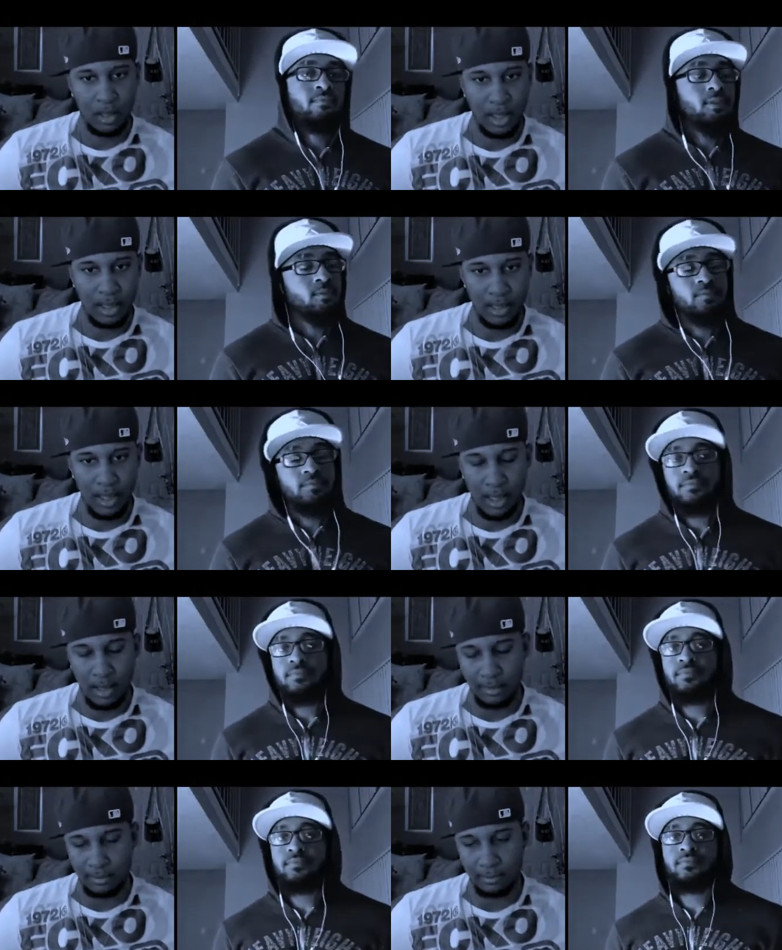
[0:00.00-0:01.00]
Speaker 1: He
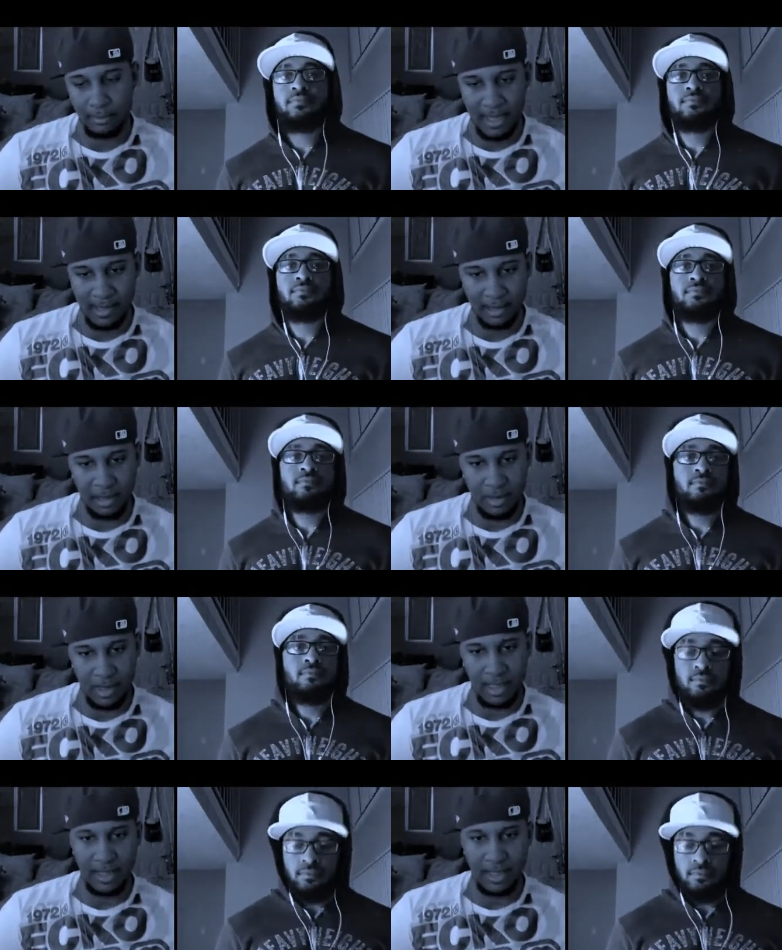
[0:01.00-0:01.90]
basically was like,